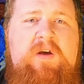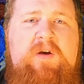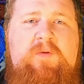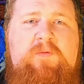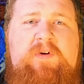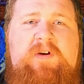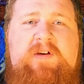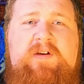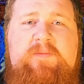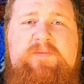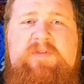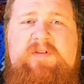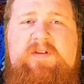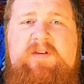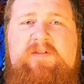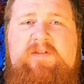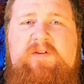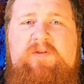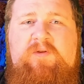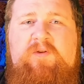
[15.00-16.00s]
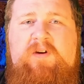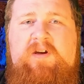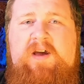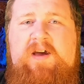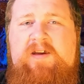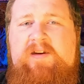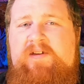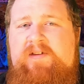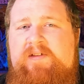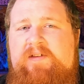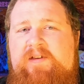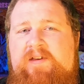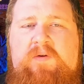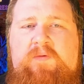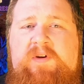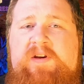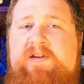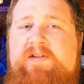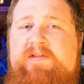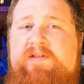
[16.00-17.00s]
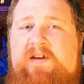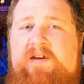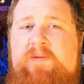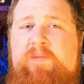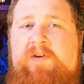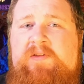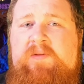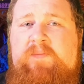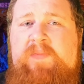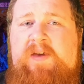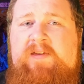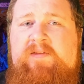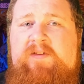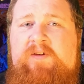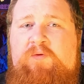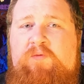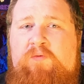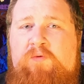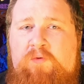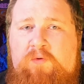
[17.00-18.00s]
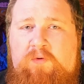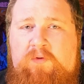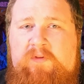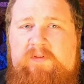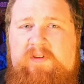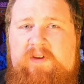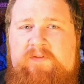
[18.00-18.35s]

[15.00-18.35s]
when it comes to Disney Lorcana. We didn't talk about the basic rules.